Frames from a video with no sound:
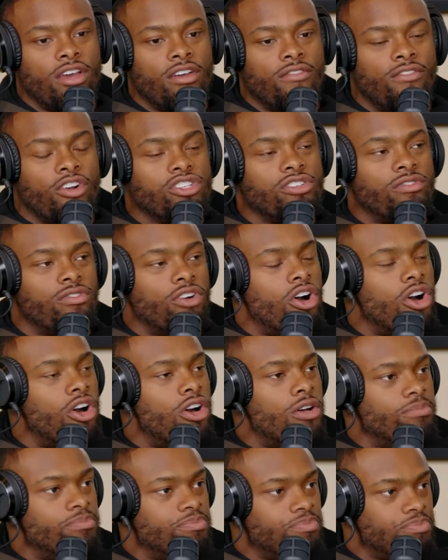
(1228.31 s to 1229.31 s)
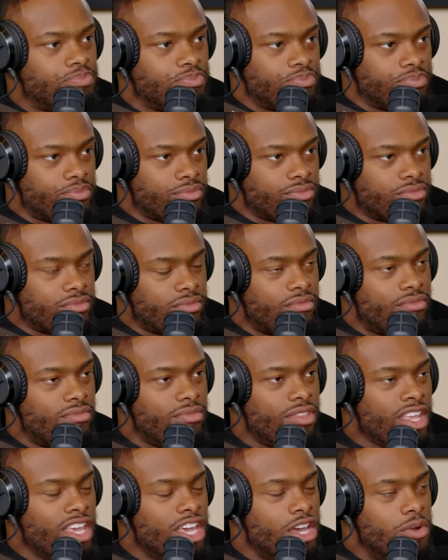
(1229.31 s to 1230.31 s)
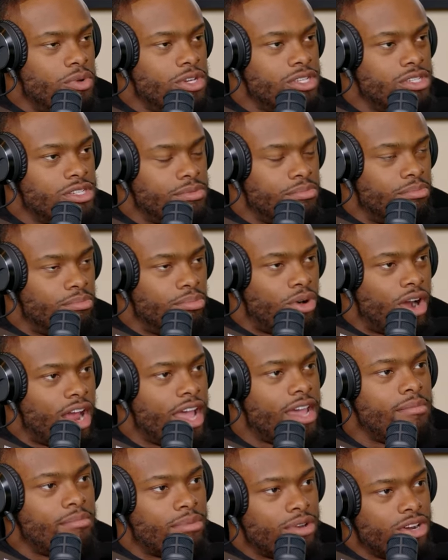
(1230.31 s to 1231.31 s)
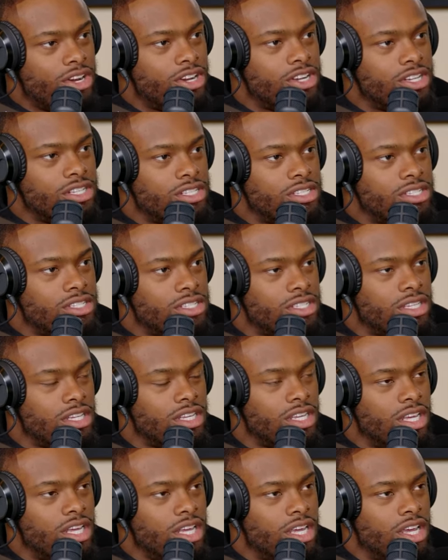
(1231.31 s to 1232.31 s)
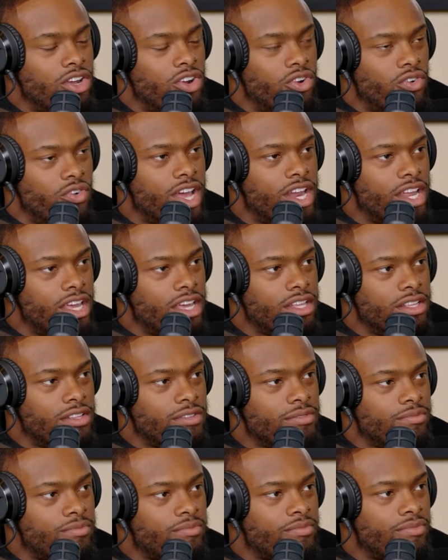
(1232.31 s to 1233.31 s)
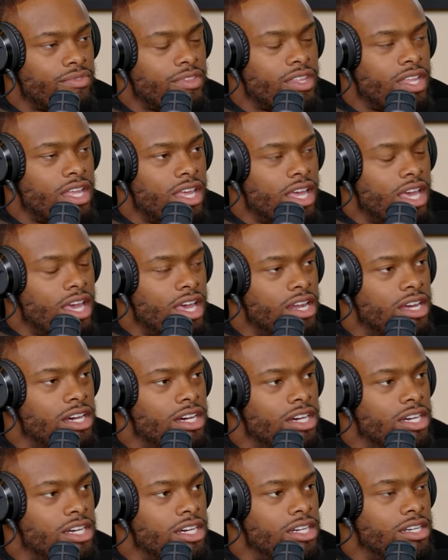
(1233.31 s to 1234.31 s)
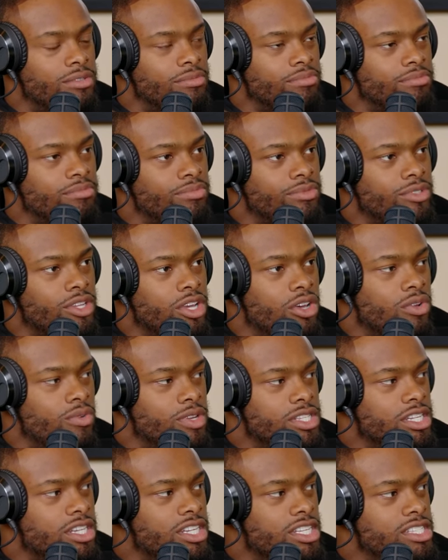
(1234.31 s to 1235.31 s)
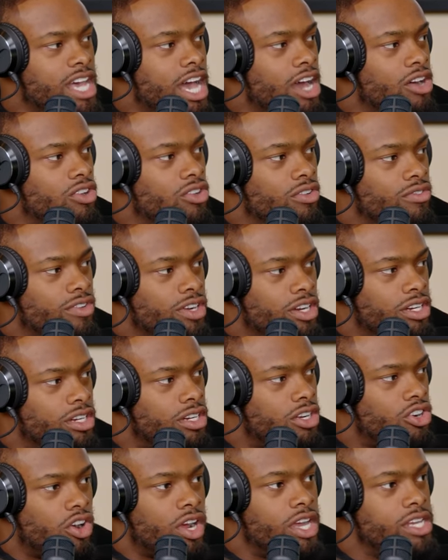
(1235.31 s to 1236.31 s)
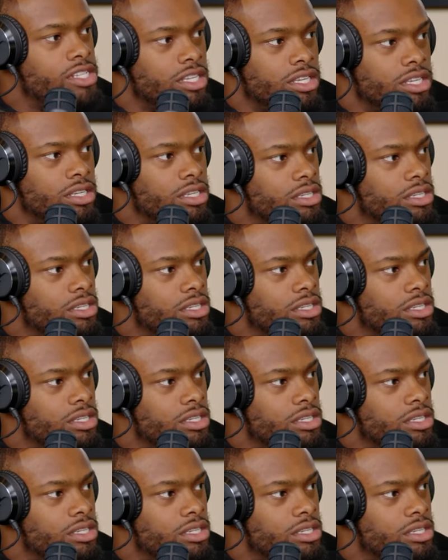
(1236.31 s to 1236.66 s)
first of all, it was Brian Burns, Reddick, and what's the D tackle over there? Crazy.